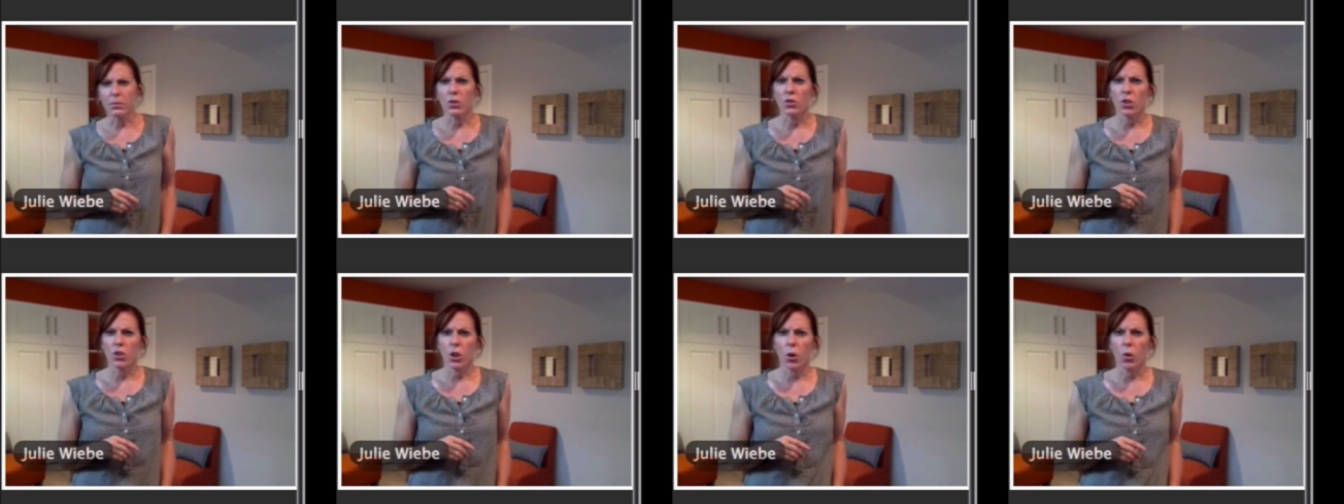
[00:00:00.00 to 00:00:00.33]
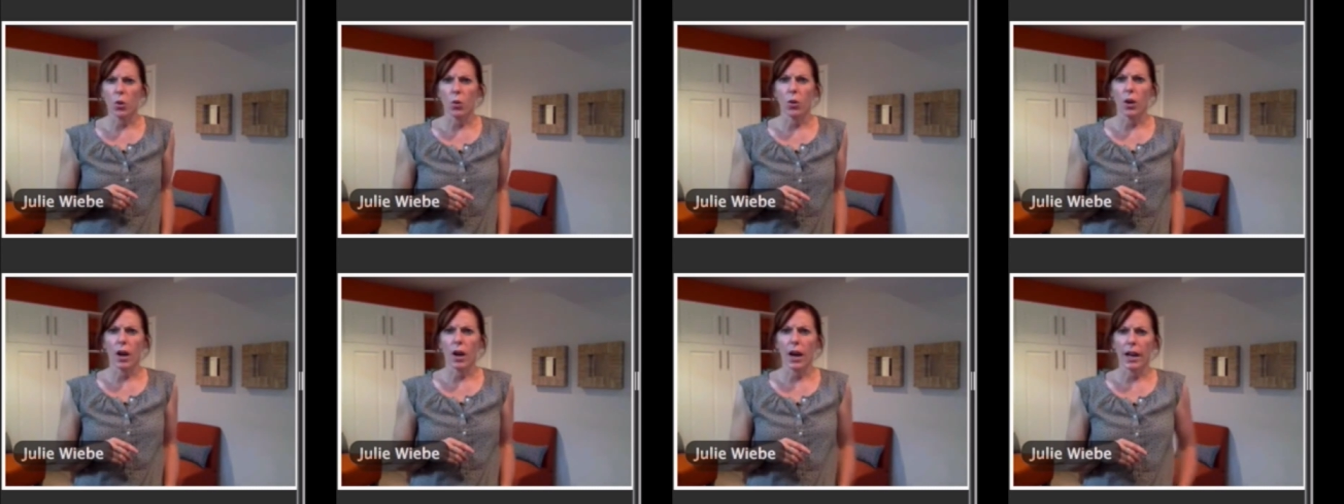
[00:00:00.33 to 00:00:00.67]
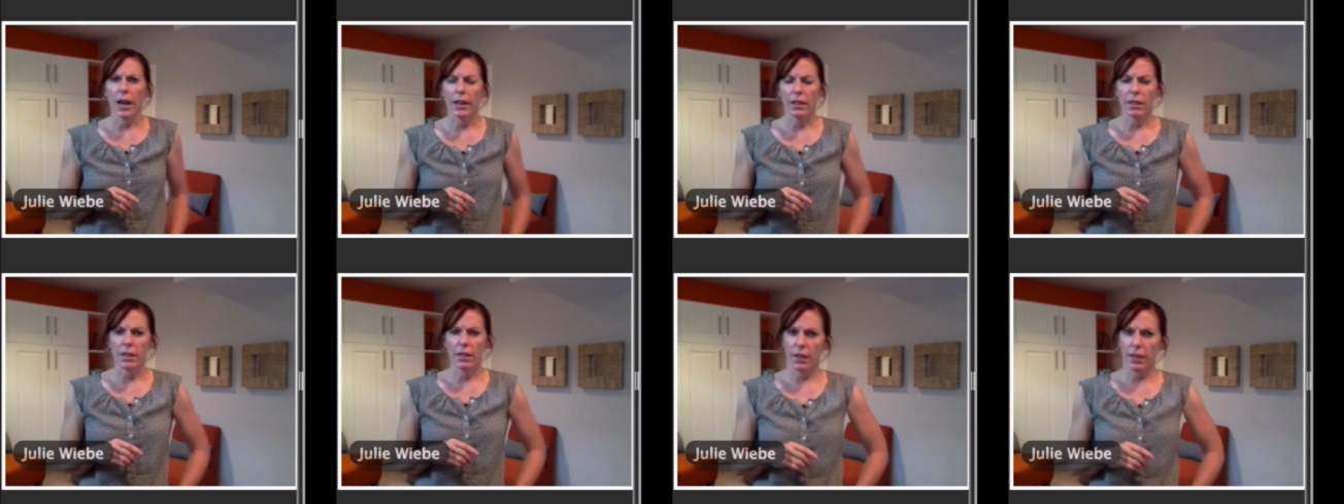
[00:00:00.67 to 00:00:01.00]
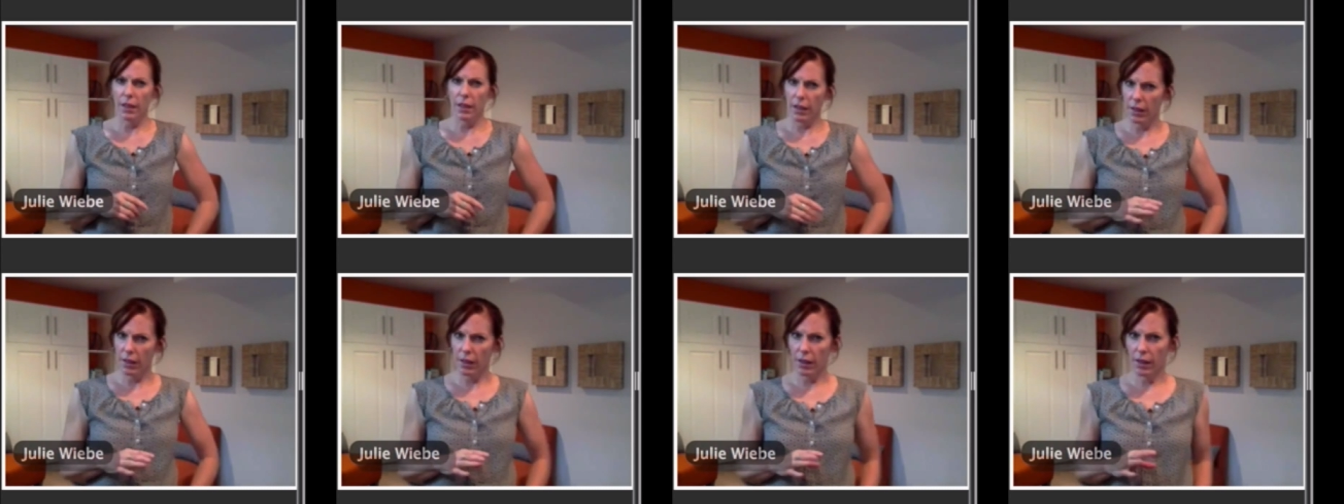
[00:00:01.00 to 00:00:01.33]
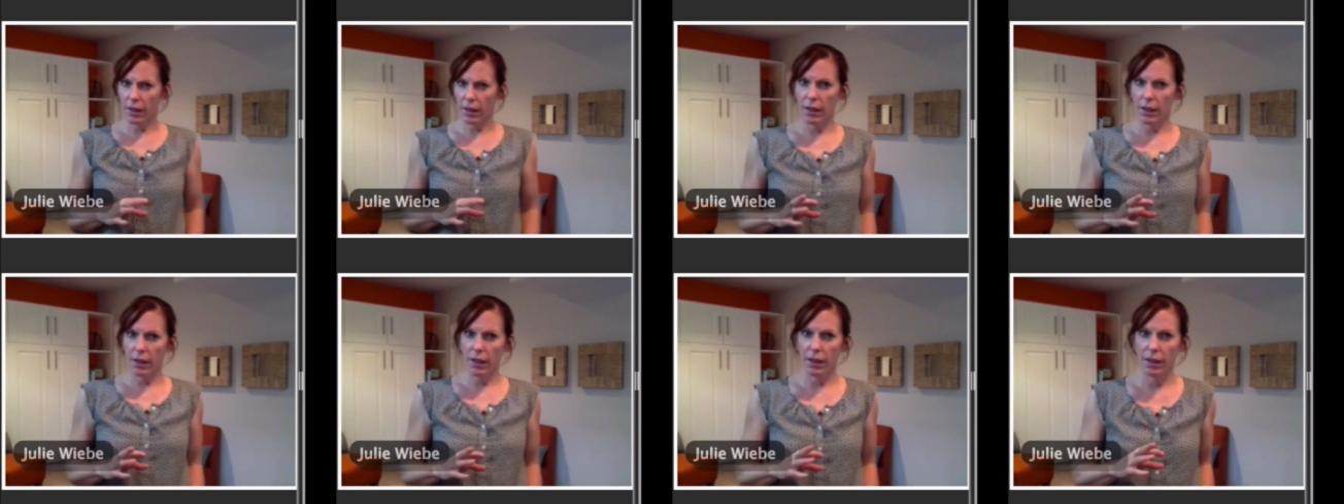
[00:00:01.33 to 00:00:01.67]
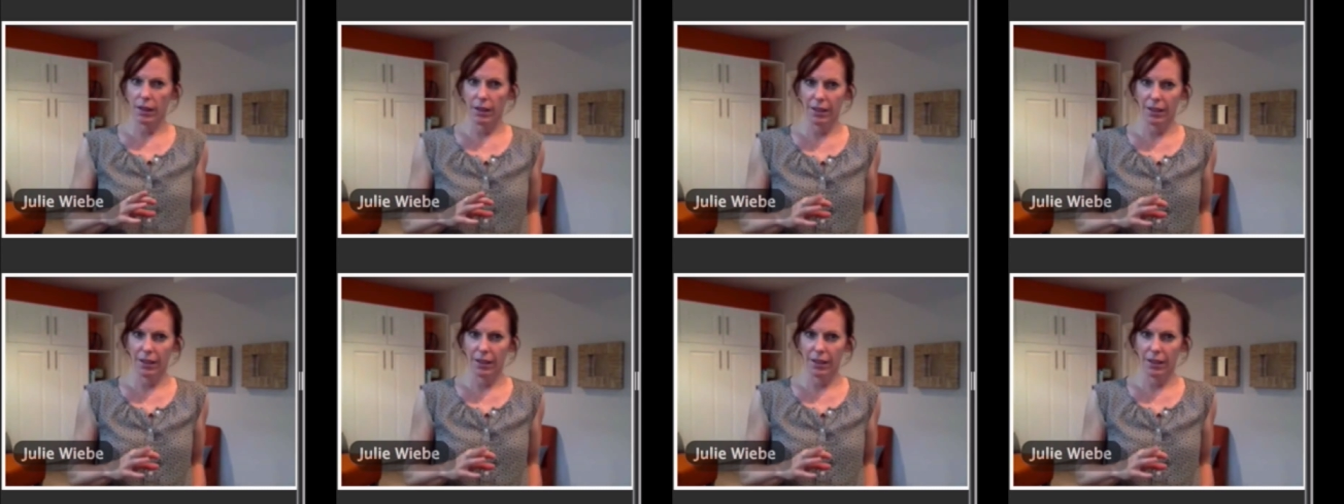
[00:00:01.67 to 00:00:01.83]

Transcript: so I think